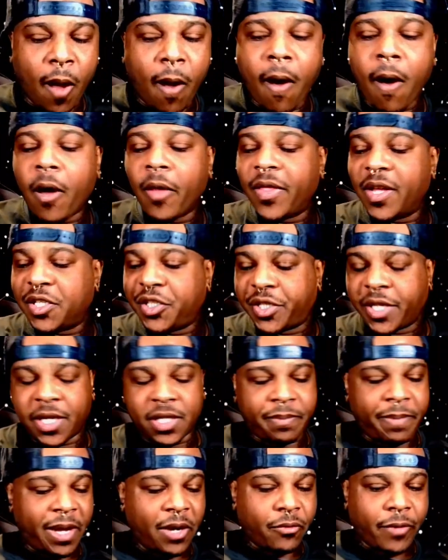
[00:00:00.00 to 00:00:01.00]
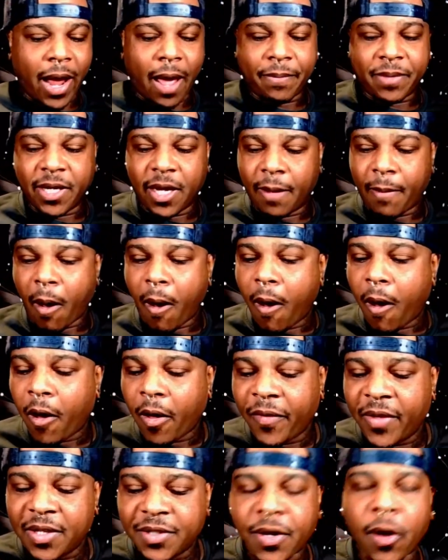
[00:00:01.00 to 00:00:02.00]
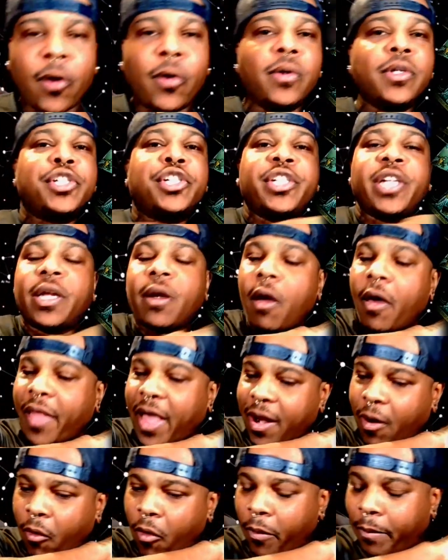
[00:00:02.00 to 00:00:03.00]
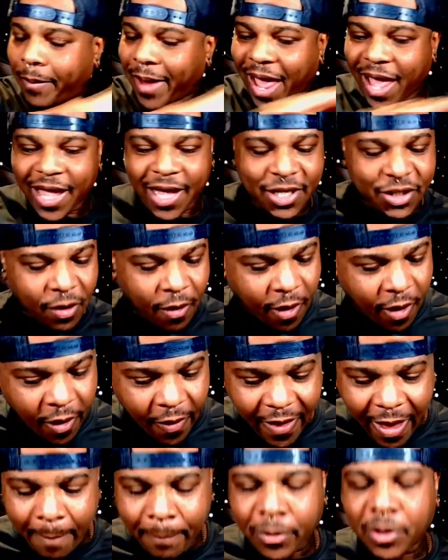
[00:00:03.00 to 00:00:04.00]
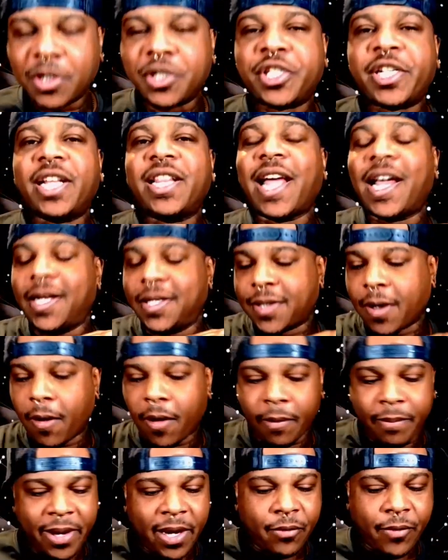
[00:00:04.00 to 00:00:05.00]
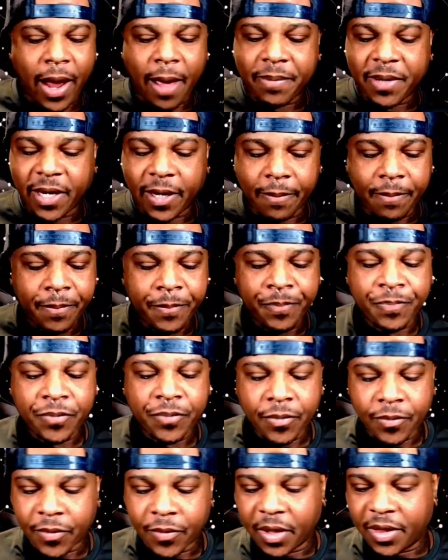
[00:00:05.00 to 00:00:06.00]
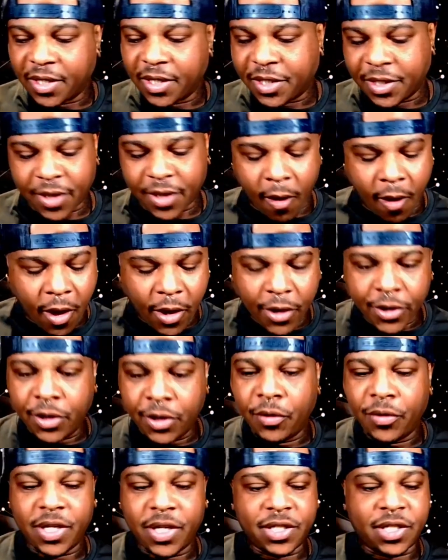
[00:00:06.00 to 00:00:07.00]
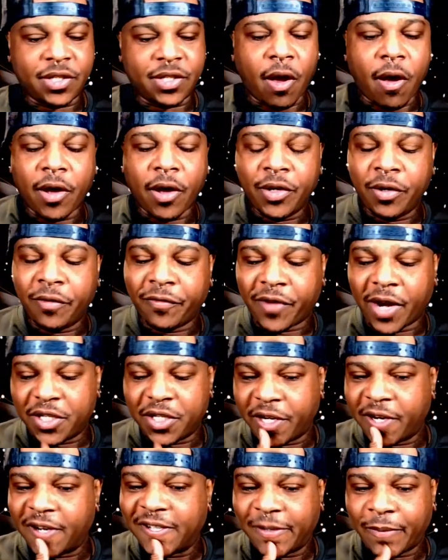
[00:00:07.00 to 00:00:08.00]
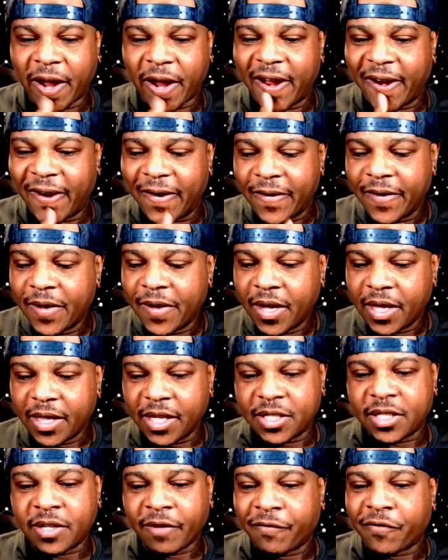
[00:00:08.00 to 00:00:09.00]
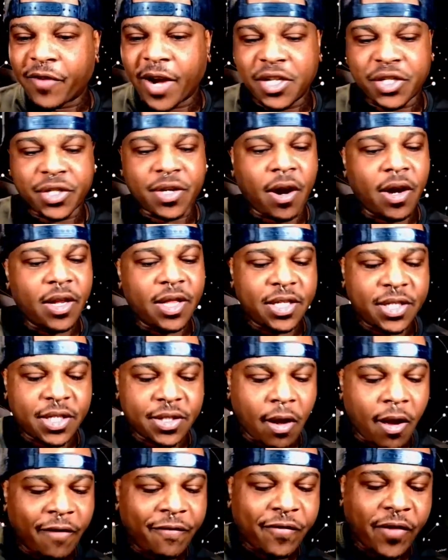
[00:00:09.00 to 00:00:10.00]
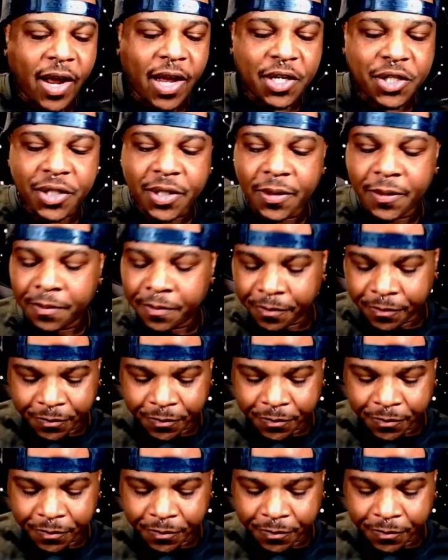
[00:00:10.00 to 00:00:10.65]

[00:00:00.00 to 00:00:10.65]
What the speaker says: all this shit is being wrapped up. All this old shit, all that old baggage, all that bullshit, that is all being wrapped up. This is all new. This is all new, fresh energy right here. This is a fresh start. This is all fresh.